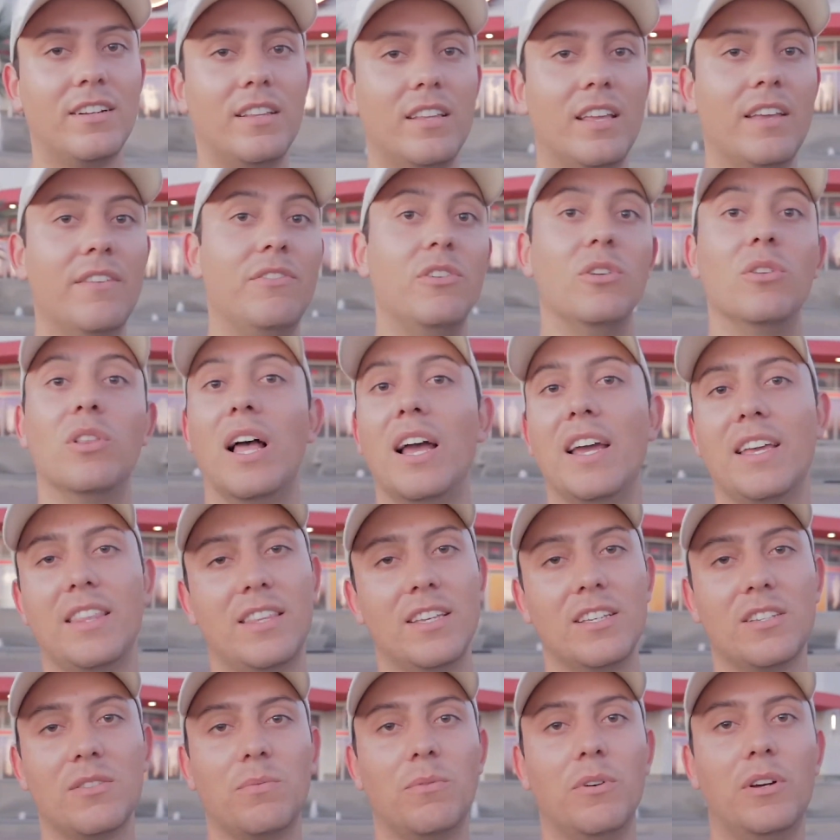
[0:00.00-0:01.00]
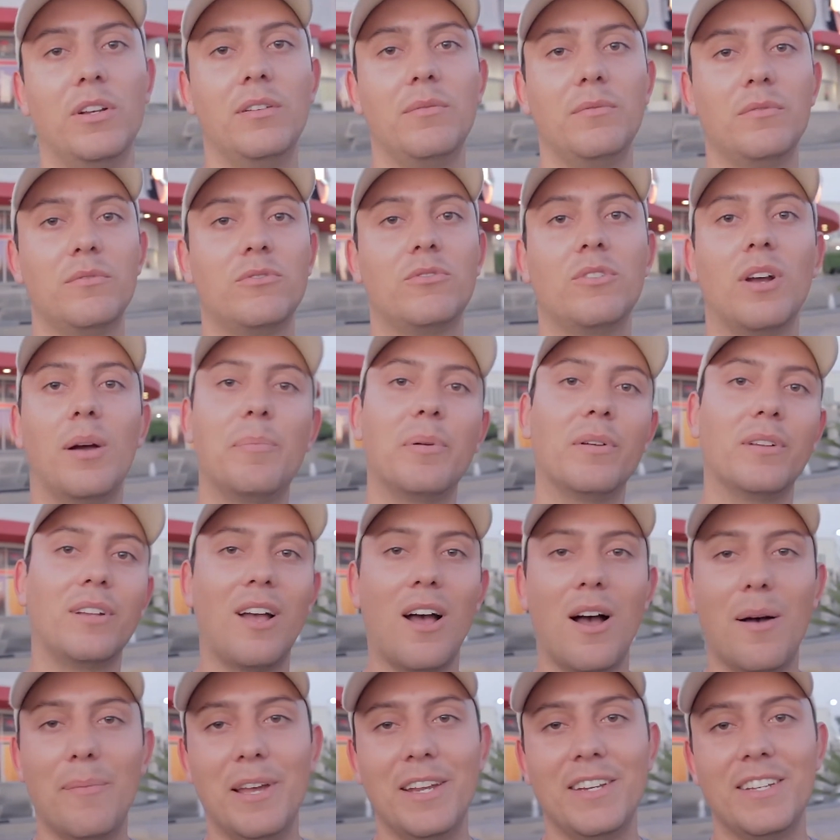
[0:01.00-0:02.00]
If you like this one, drop a
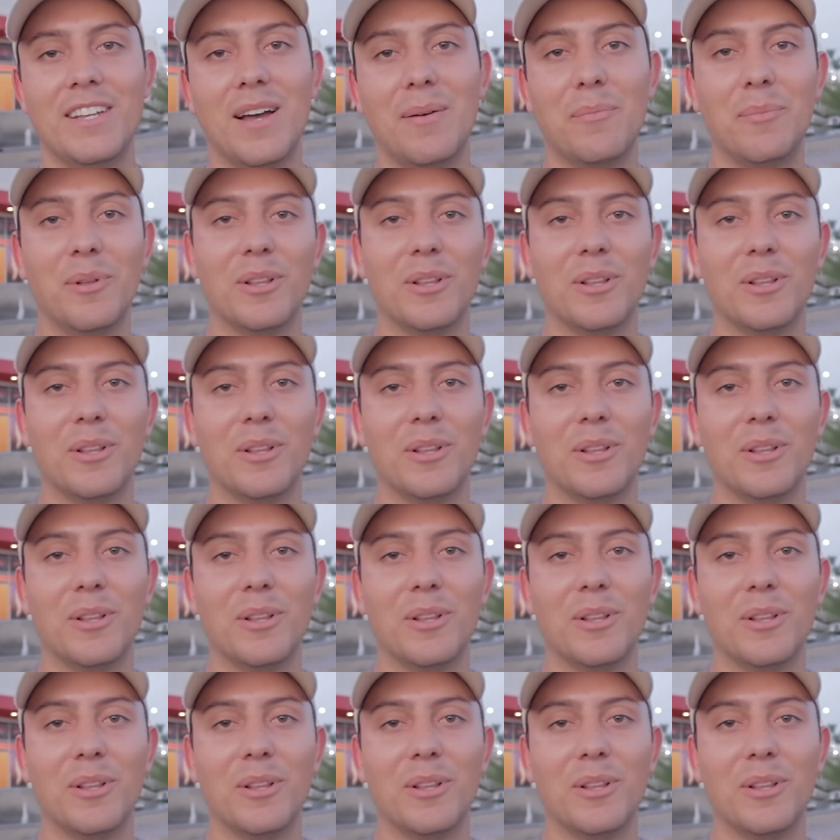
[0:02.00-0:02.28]
comment down